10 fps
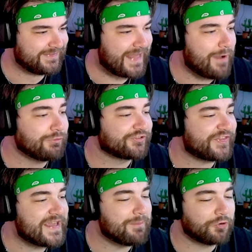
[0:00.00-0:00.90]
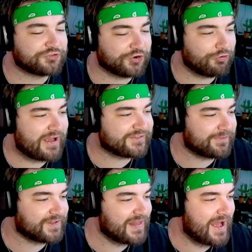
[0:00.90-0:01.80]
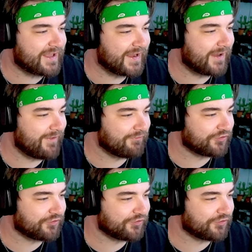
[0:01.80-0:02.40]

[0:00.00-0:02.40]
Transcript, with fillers: that was the most aggressive clocking I've ever